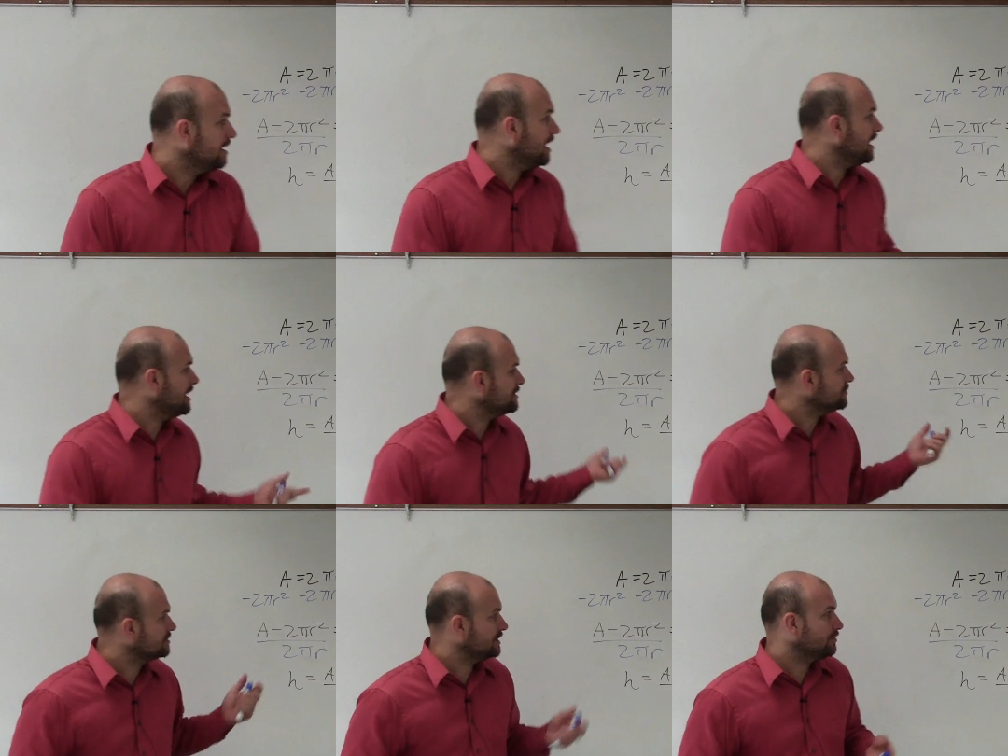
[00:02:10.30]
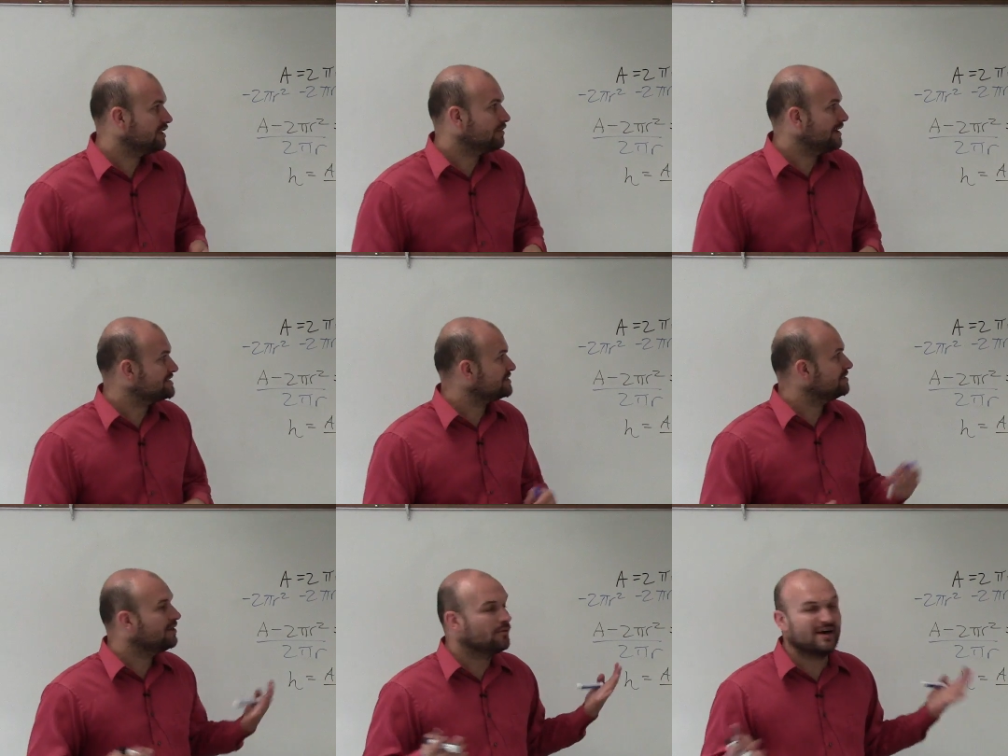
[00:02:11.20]
uh, your literal
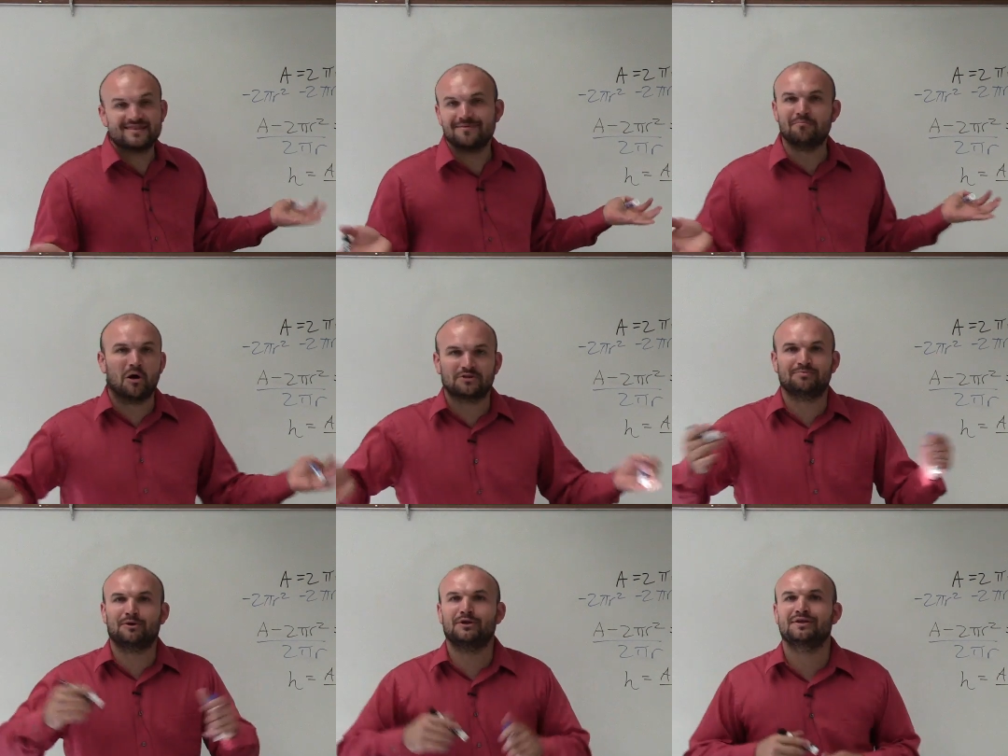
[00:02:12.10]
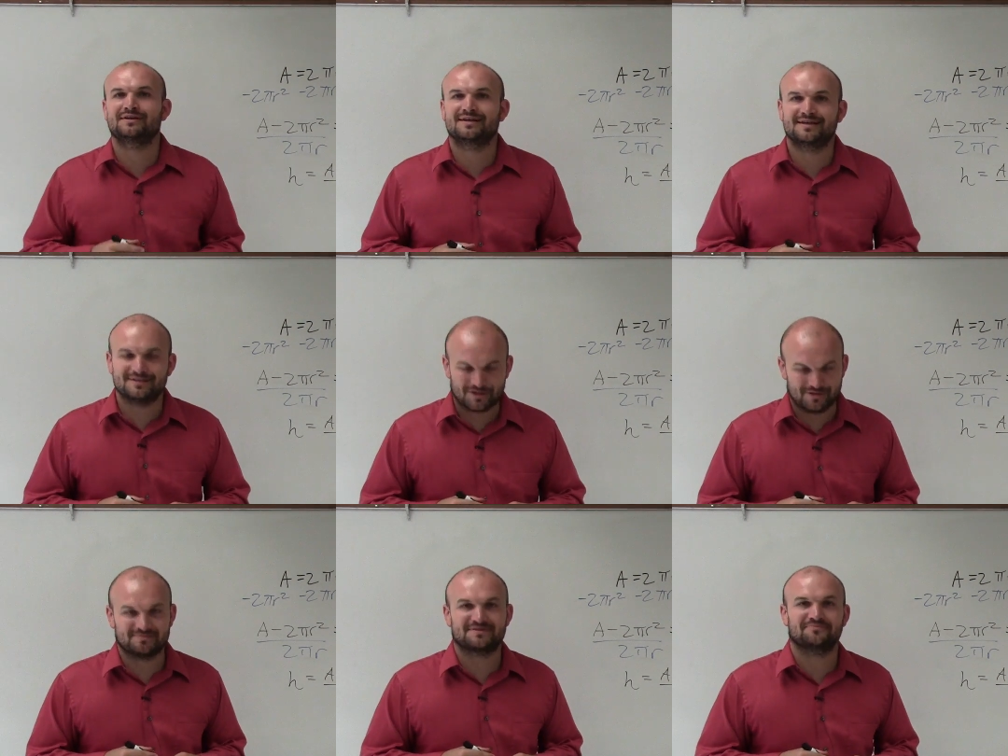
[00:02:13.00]
equation with multiple
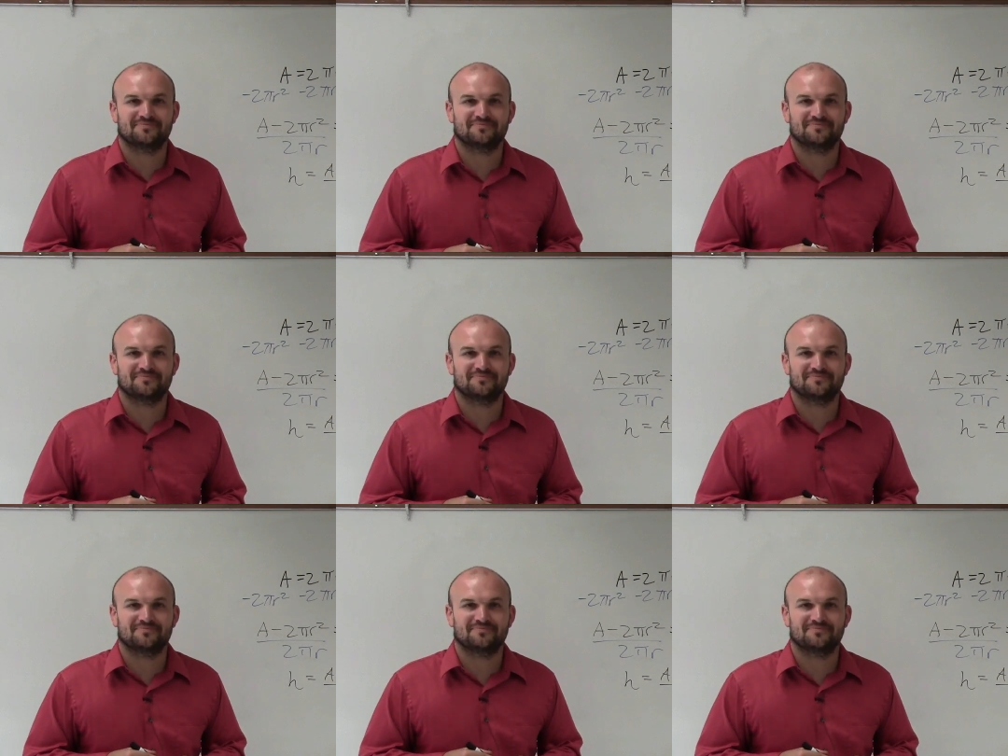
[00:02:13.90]
terms.